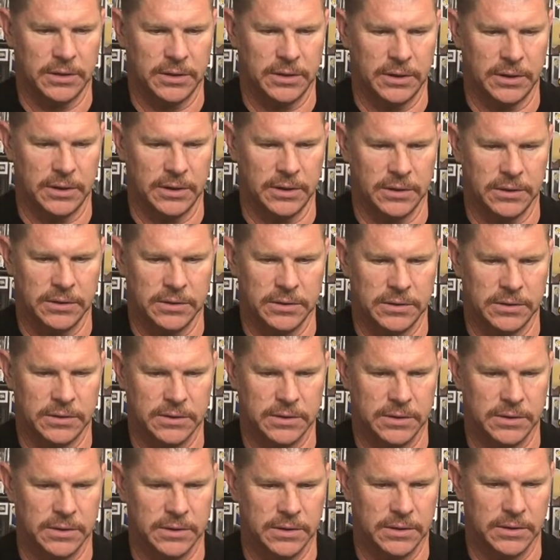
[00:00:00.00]
It
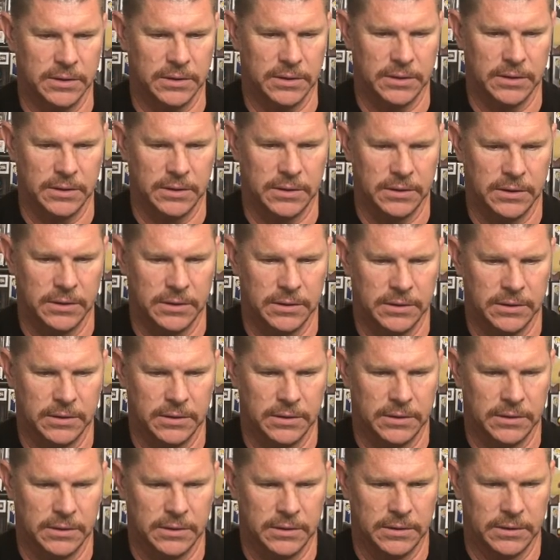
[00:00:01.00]
looks
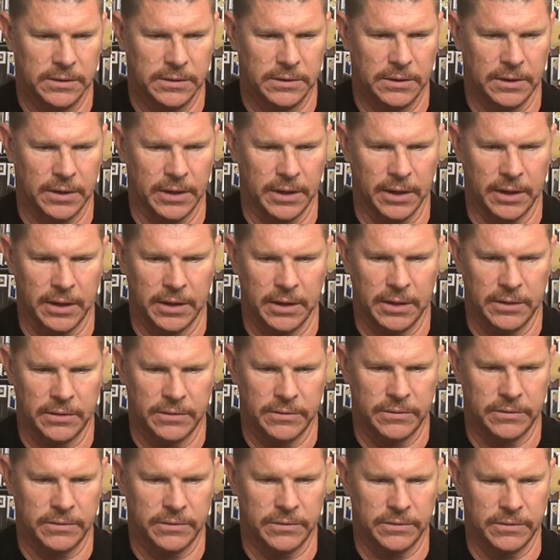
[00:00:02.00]
like
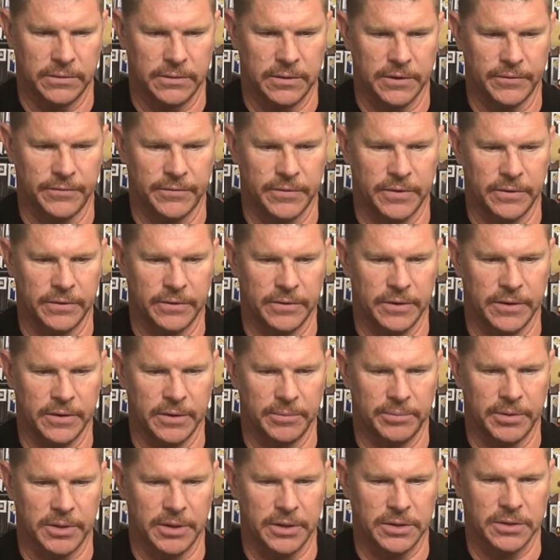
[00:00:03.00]
it's different than the
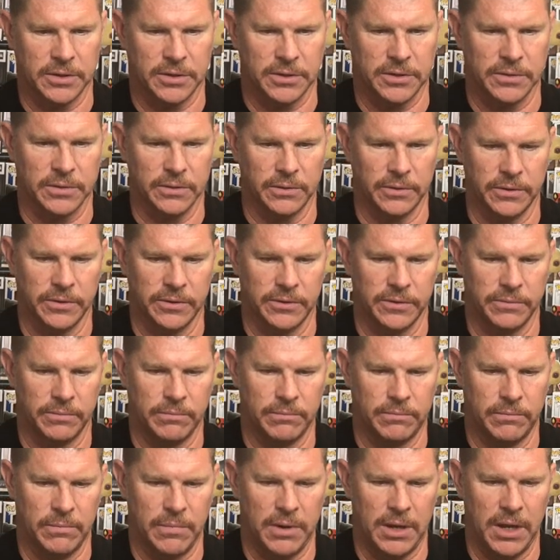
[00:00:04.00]
picture, so this
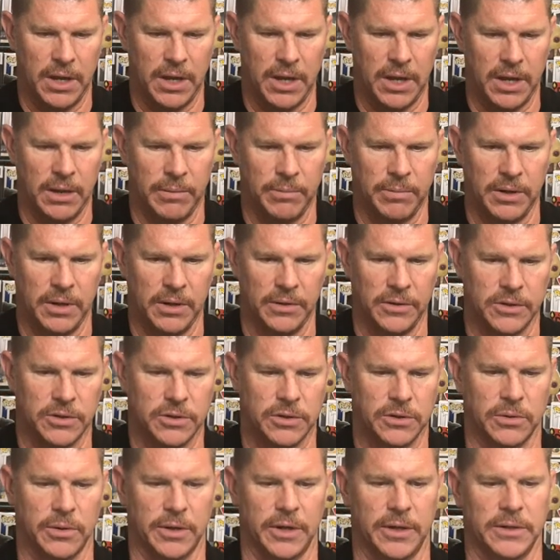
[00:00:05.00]
may be the
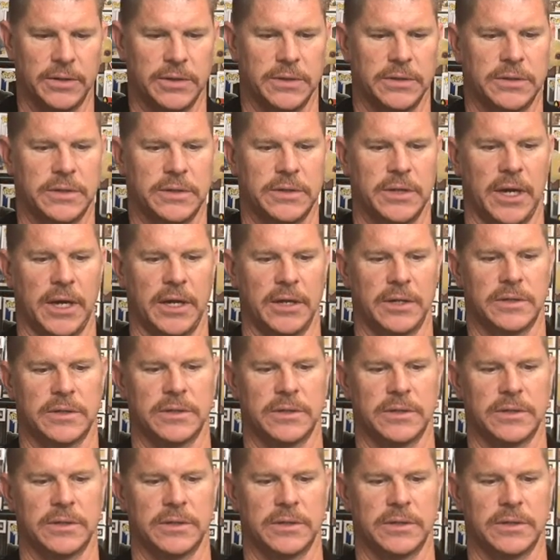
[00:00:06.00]
Chase.